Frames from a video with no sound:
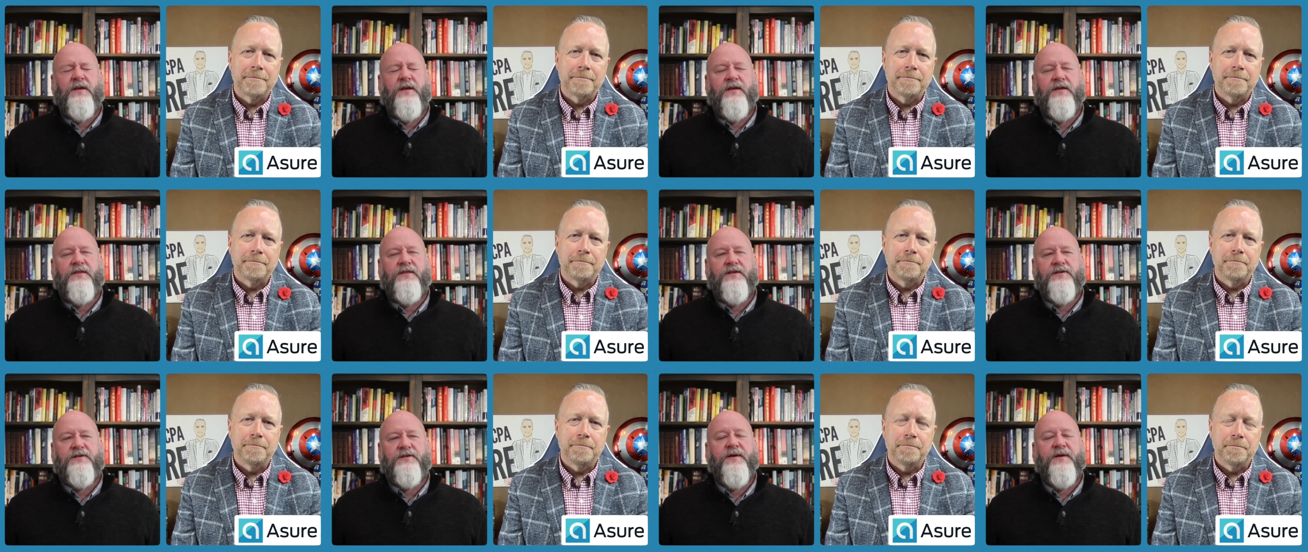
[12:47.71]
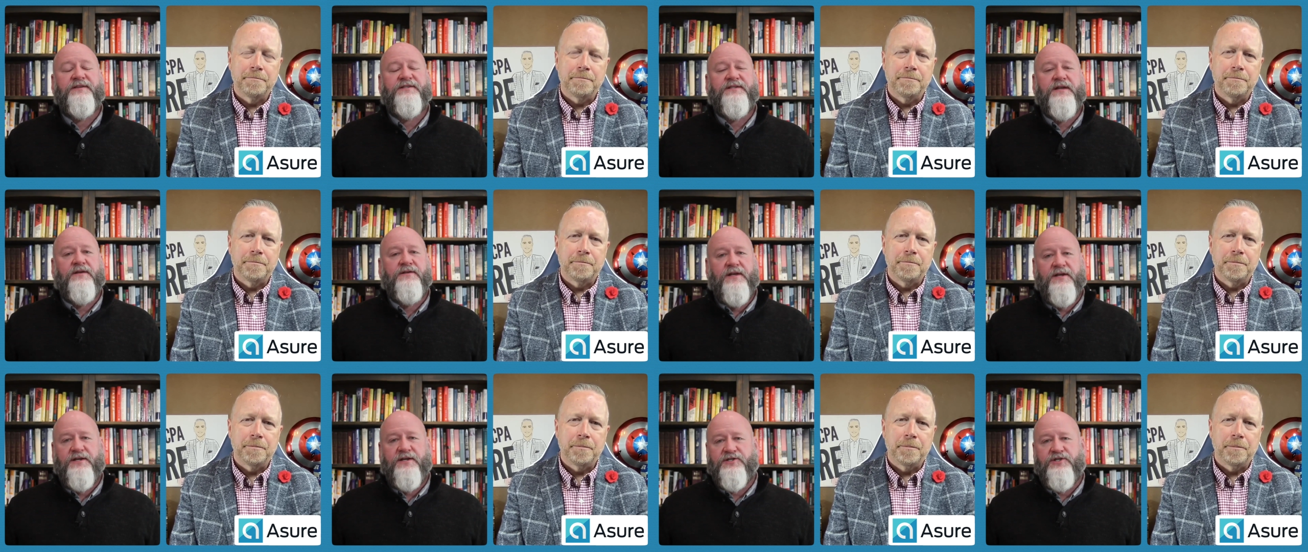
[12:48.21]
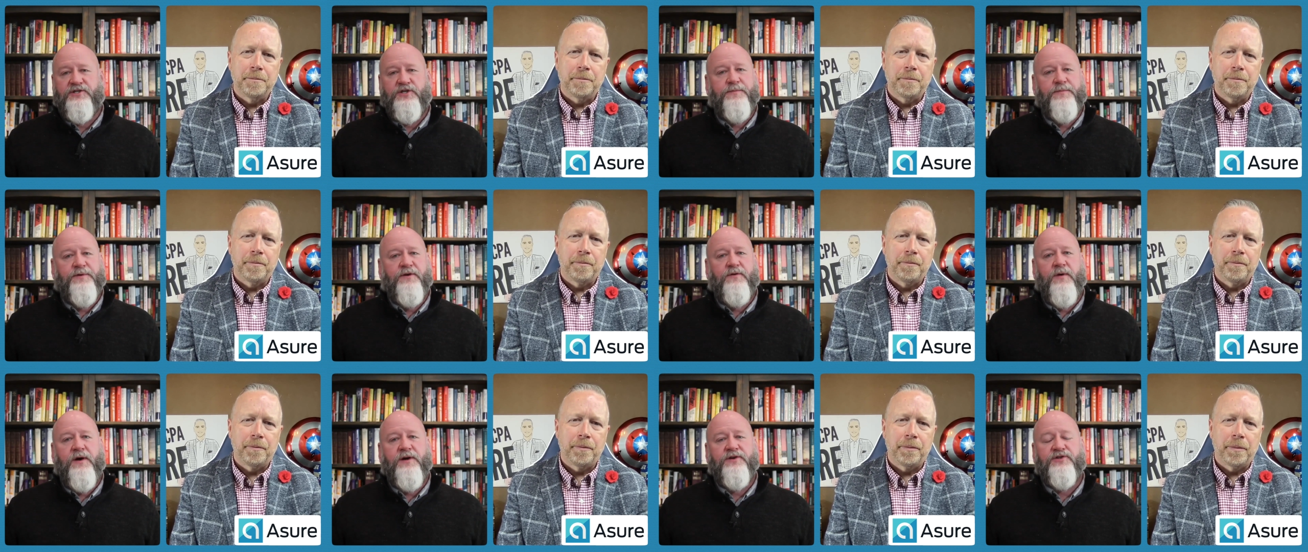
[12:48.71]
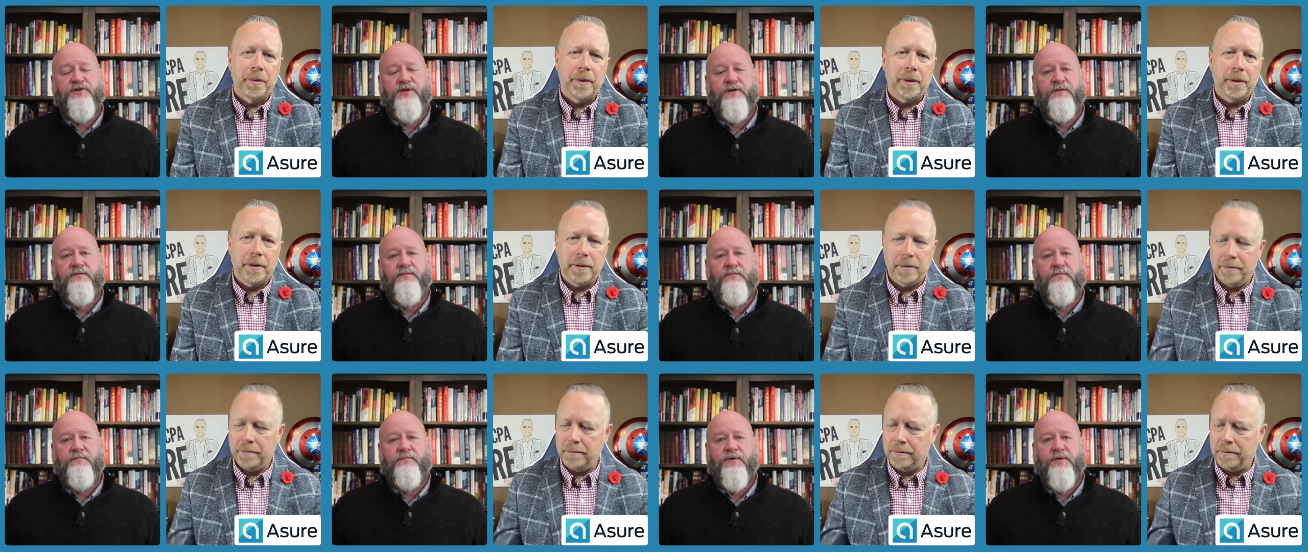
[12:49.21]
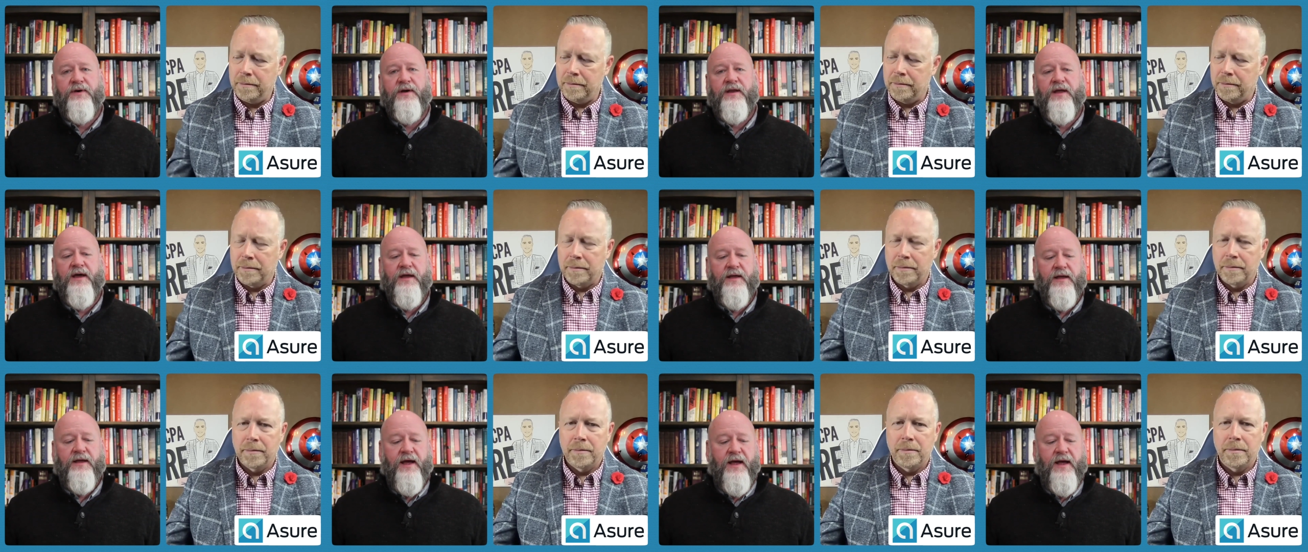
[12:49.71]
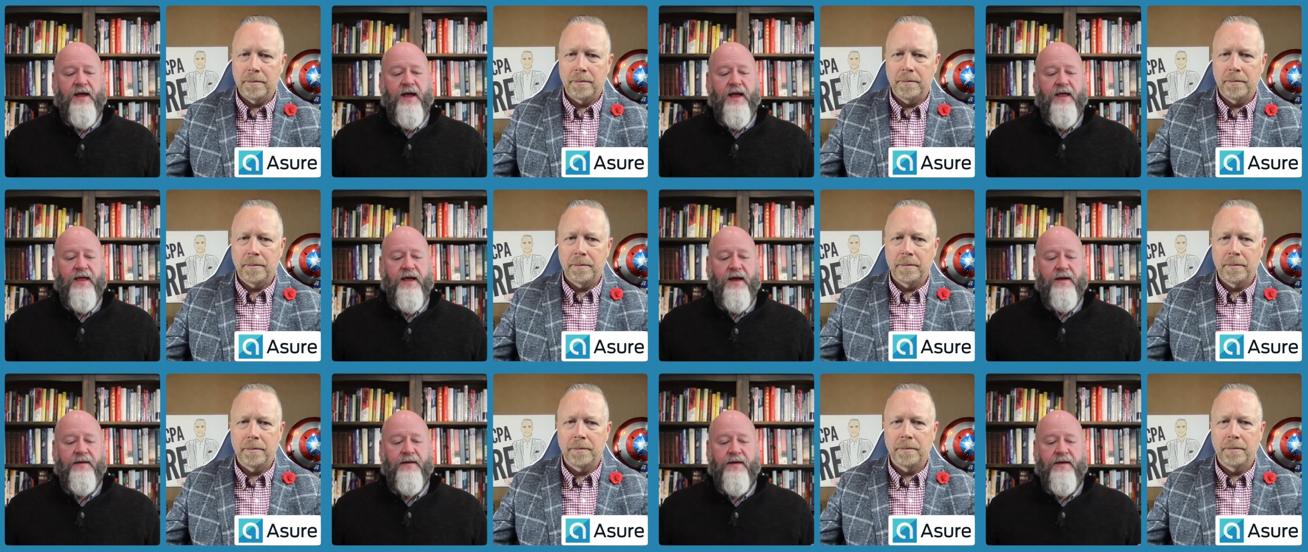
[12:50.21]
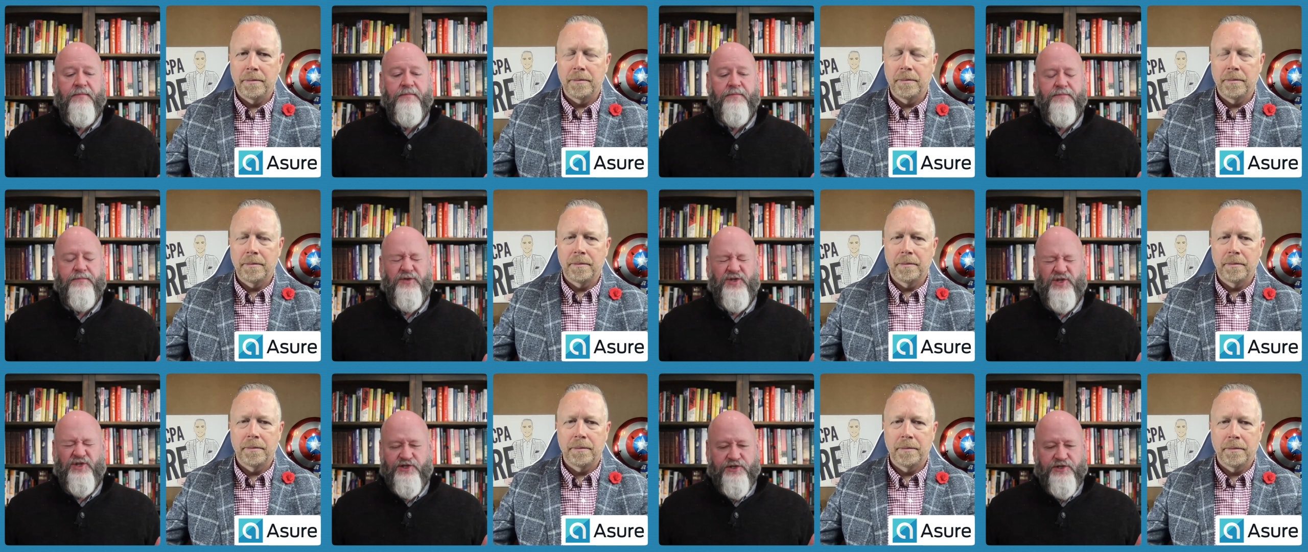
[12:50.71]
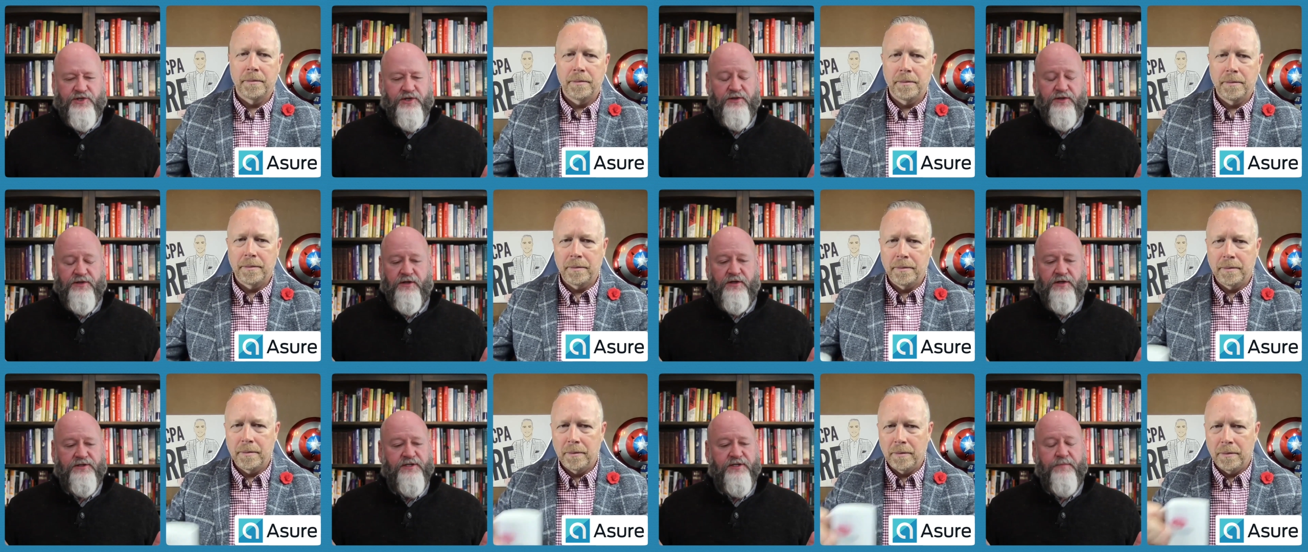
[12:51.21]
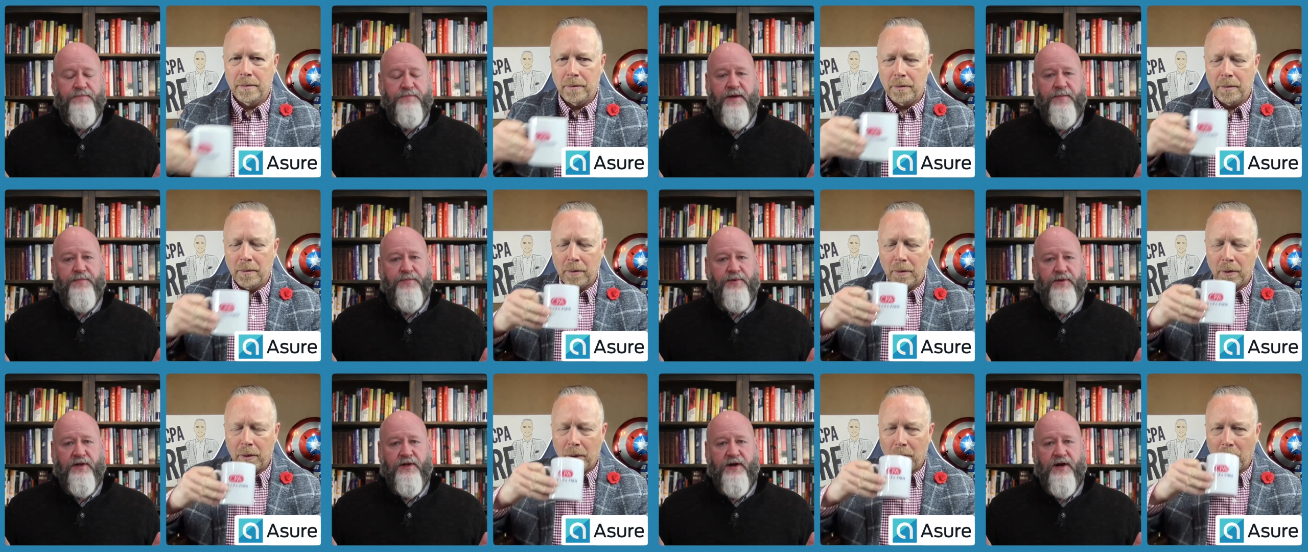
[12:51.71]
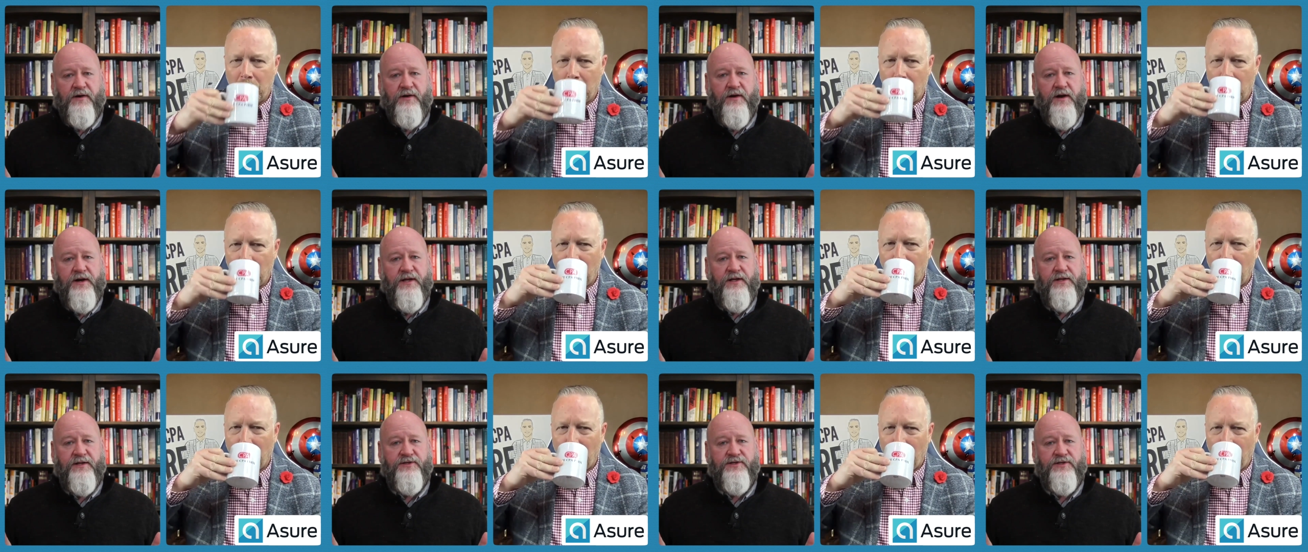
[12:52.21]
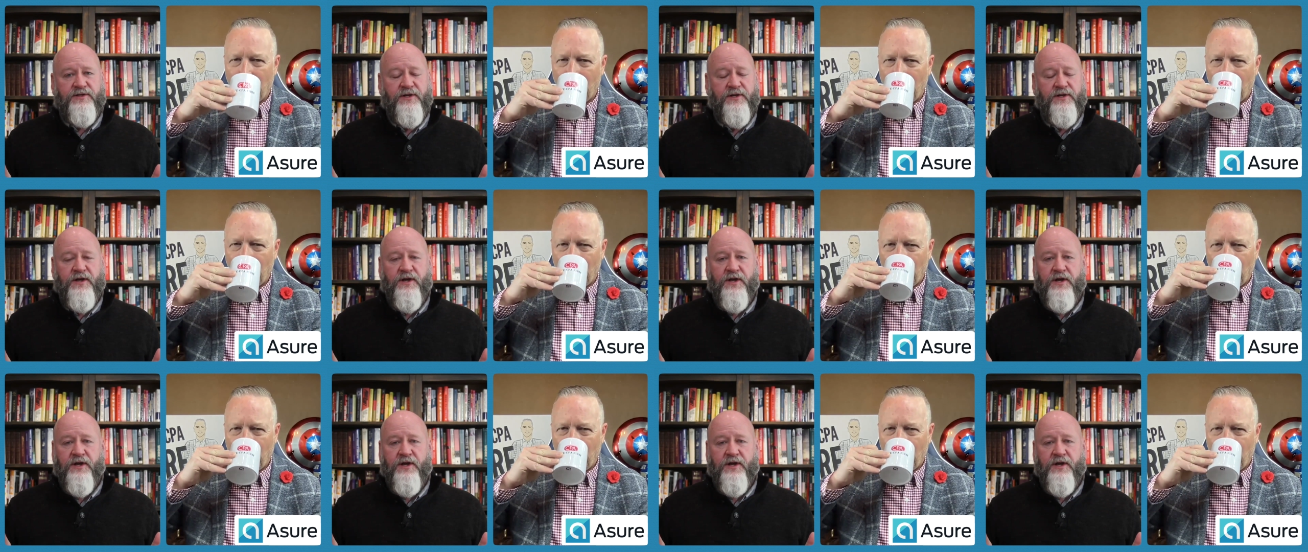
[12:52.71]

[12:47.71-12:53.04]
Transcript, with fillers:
Speaker 1: this might sound like a stupid question, but I, am certain there are some people in our audience.